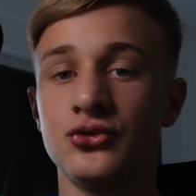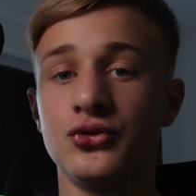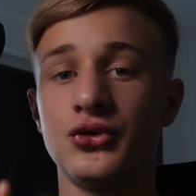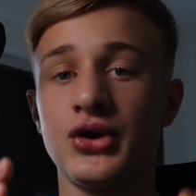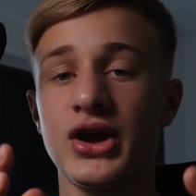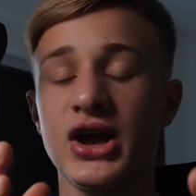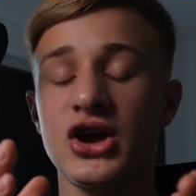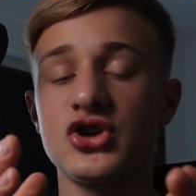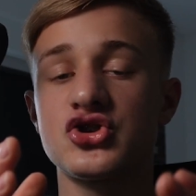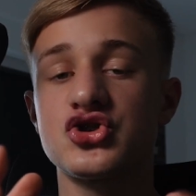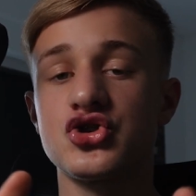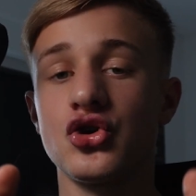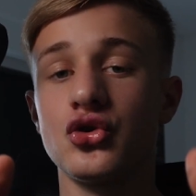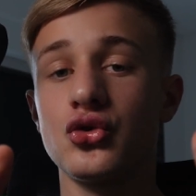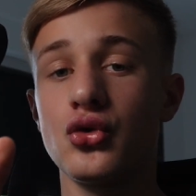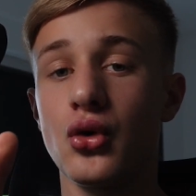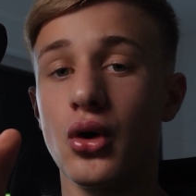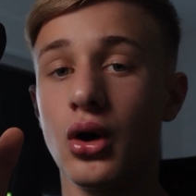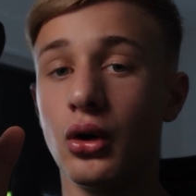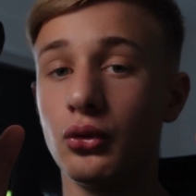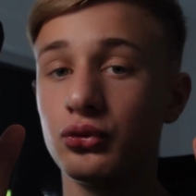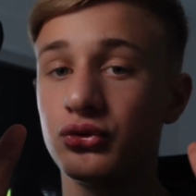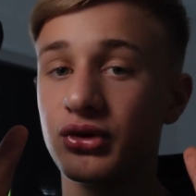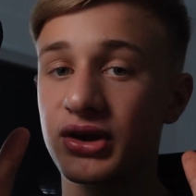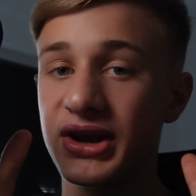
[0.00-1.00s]
Today I show you
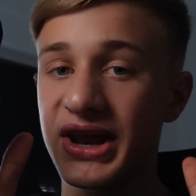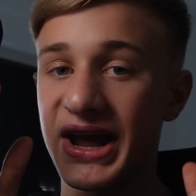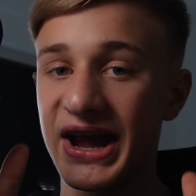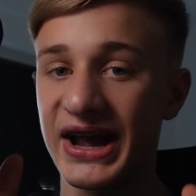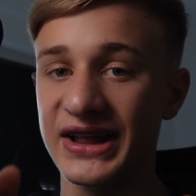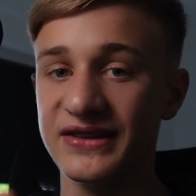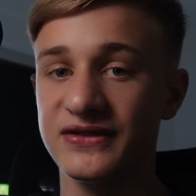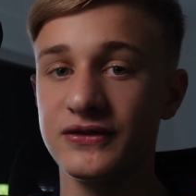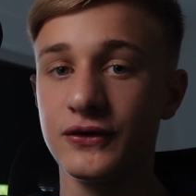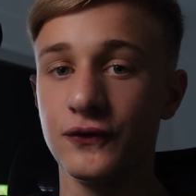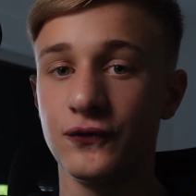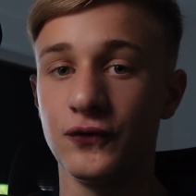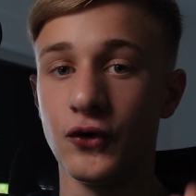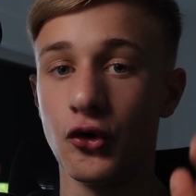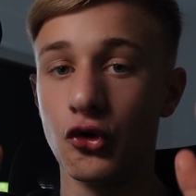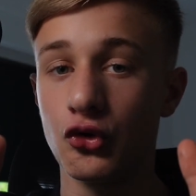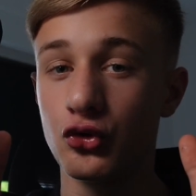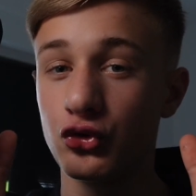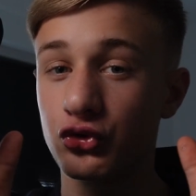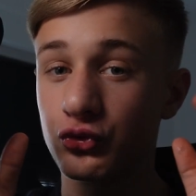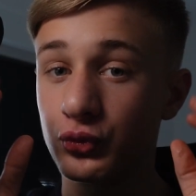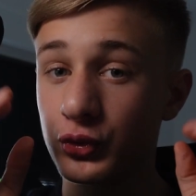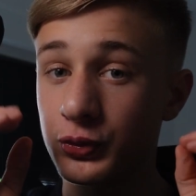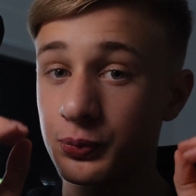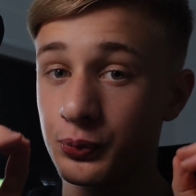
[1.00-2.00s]
how to enhance your
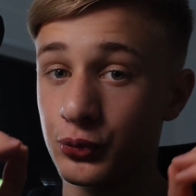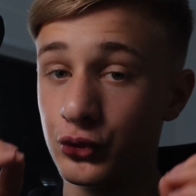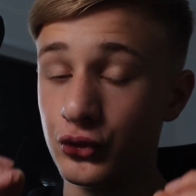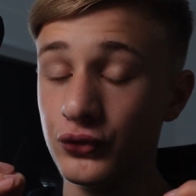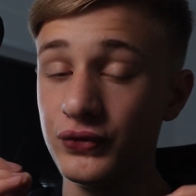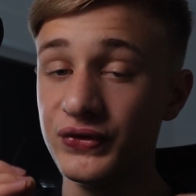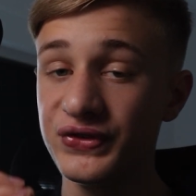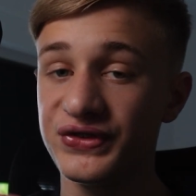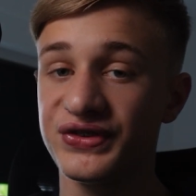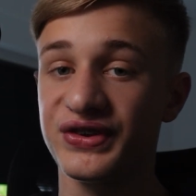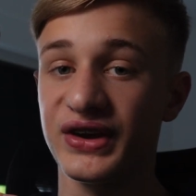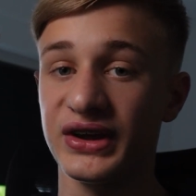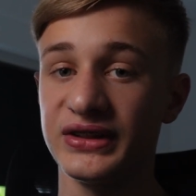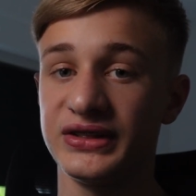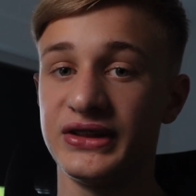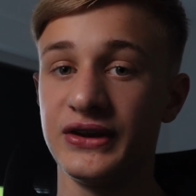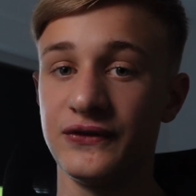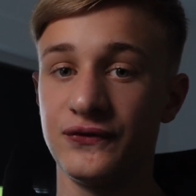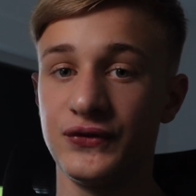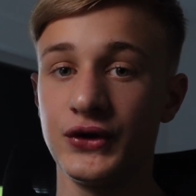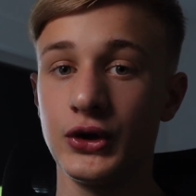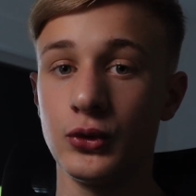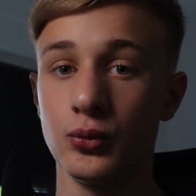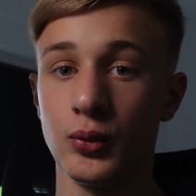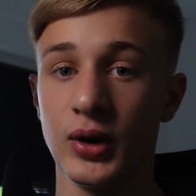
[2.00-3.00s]
focus with proven
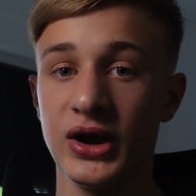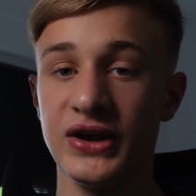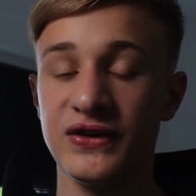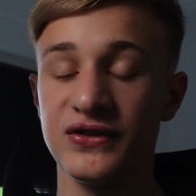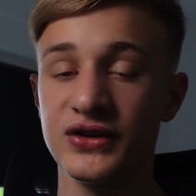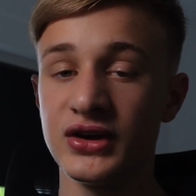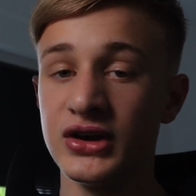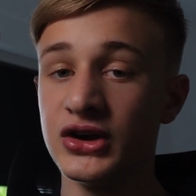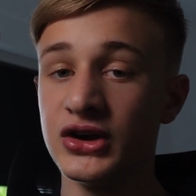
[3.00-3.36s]
scientific ways